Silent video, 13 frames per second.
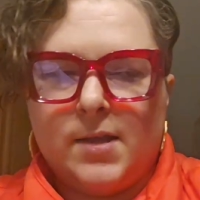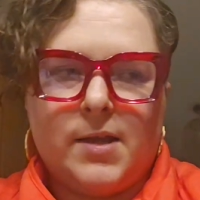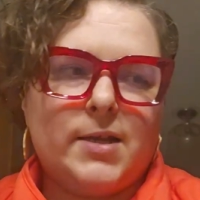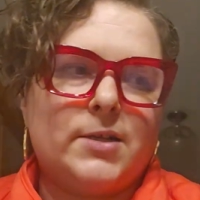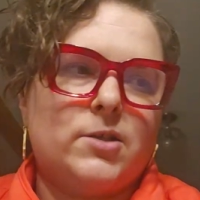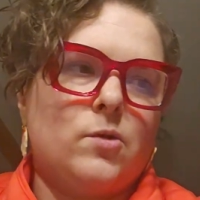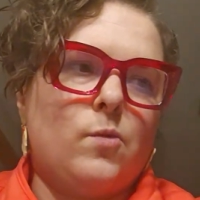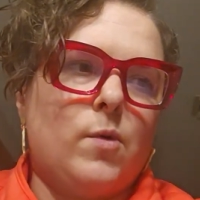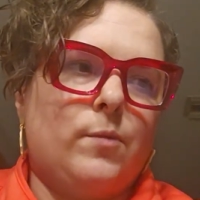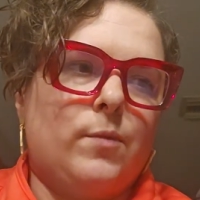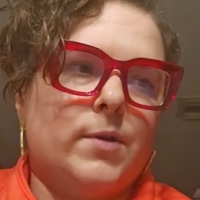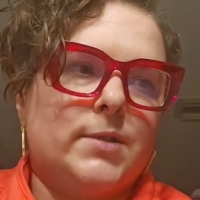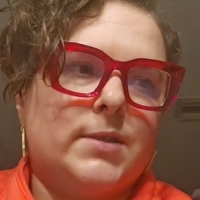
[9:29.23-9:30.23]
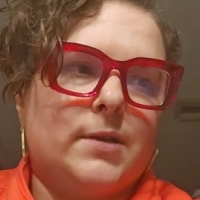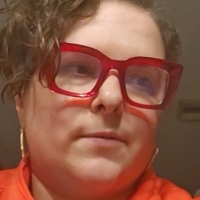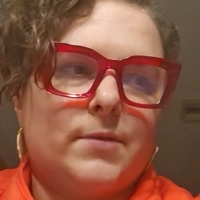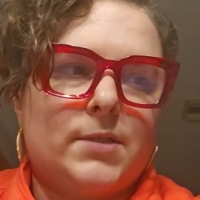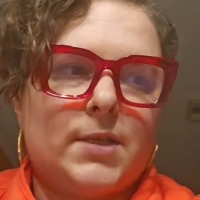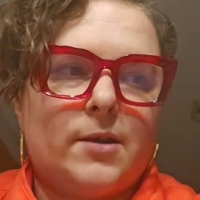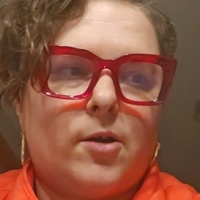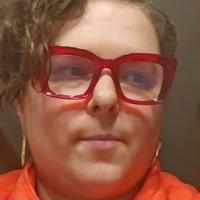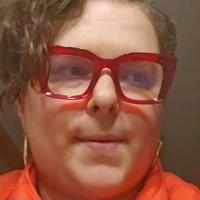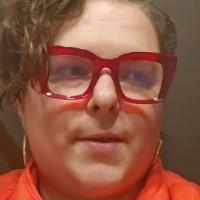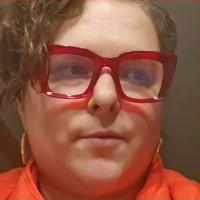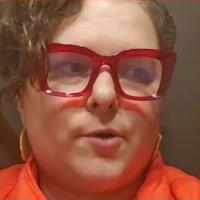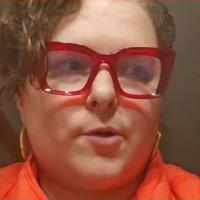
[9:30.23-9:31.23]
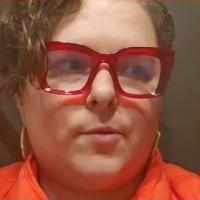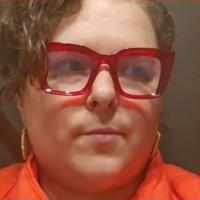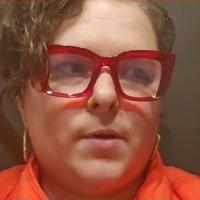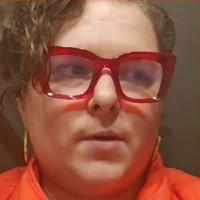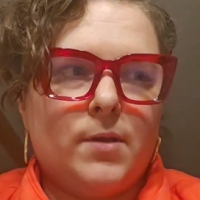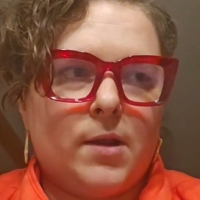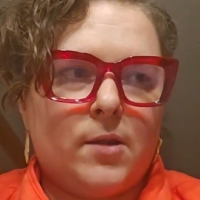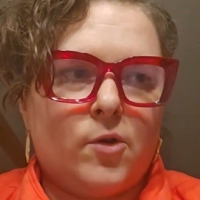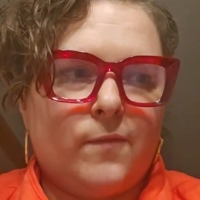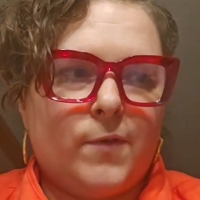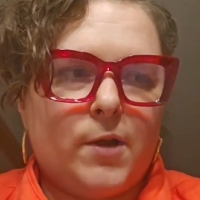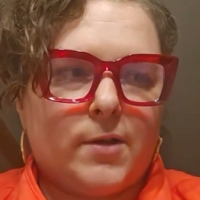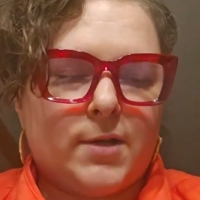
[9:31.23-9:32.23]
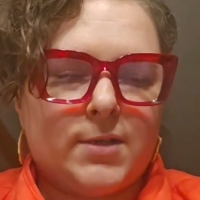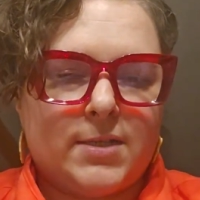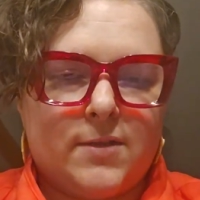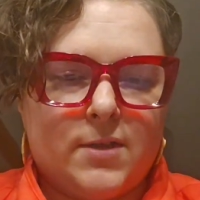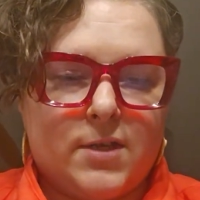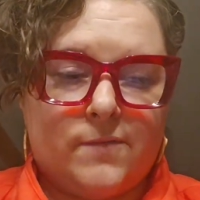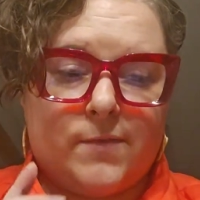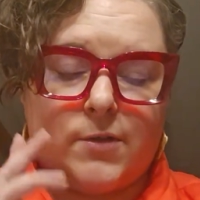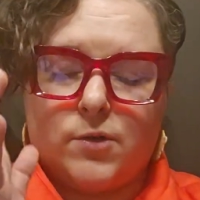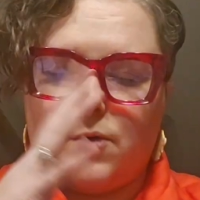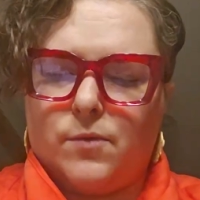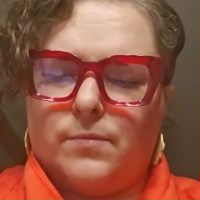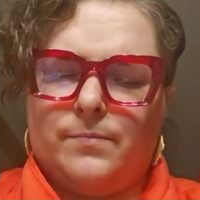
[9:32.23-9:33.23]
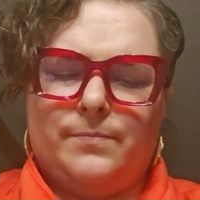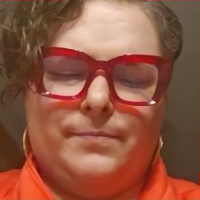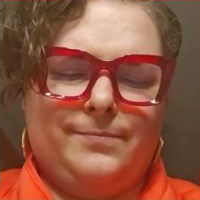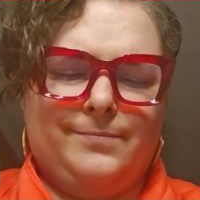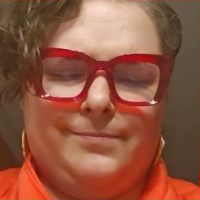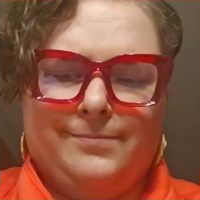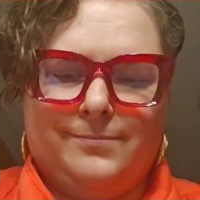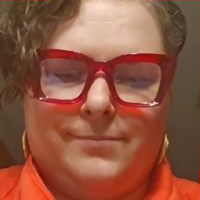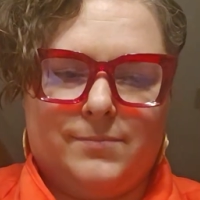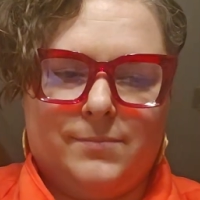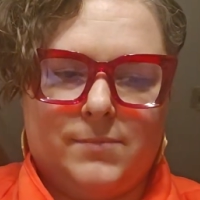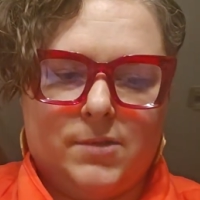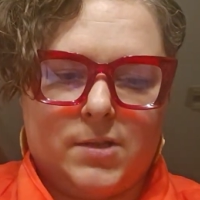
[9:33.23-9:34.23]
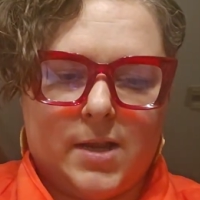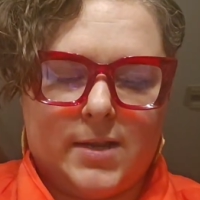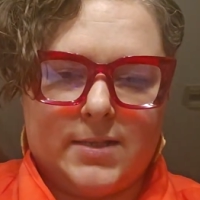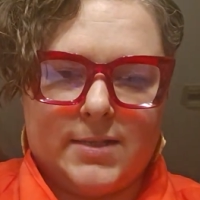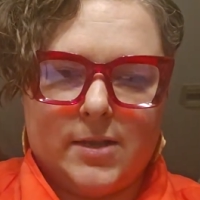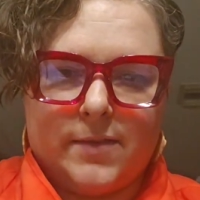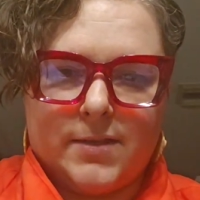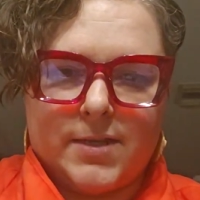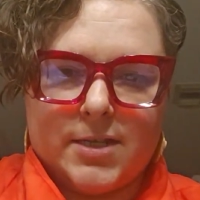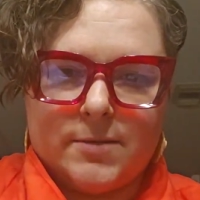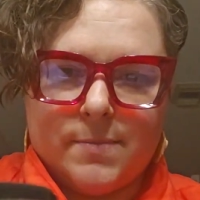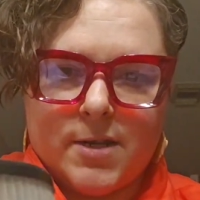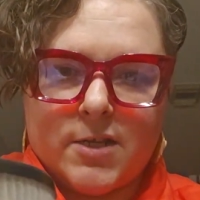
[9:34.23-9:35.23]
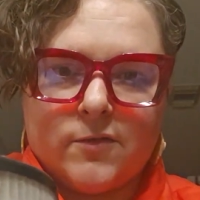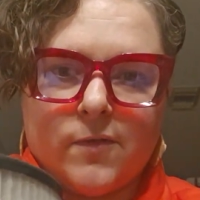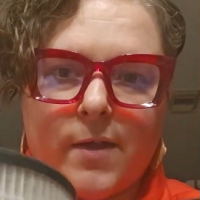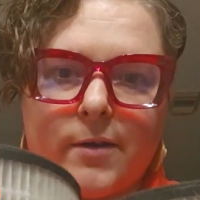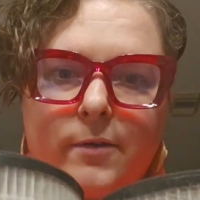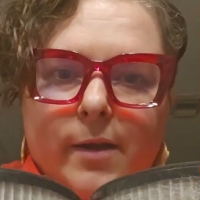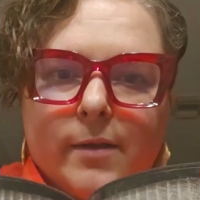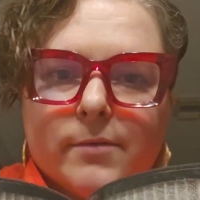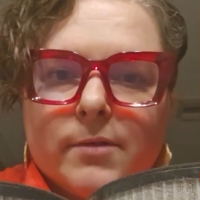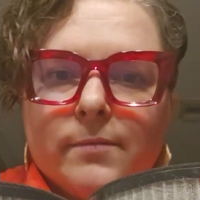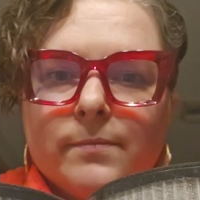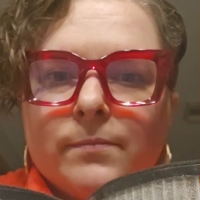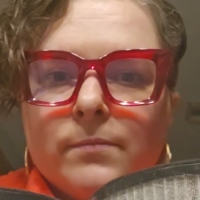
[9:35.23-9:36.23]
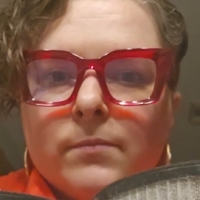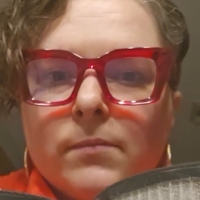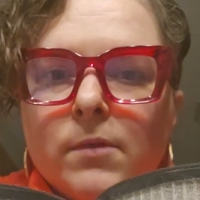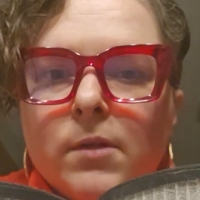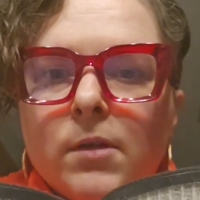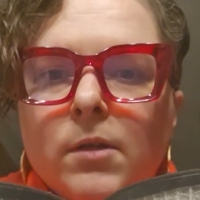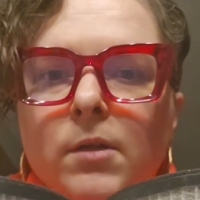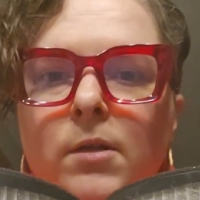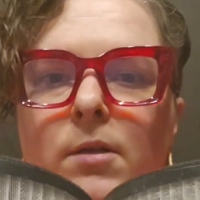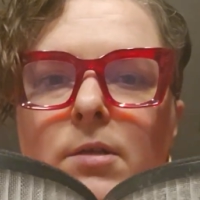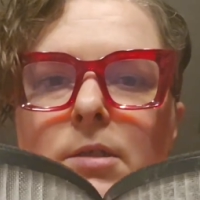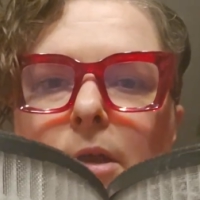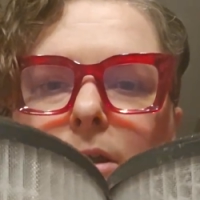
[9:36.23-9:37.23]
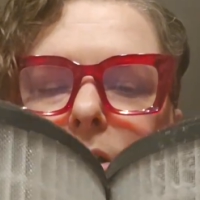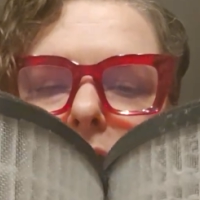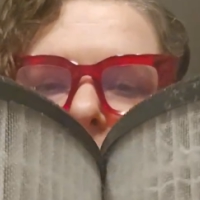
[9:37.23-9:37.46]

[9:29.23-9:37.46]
as the one was that was in our bedroom. Hopefully y'all can see the difference. Ooh, I can see all the dust bunnies flying around. So I don't know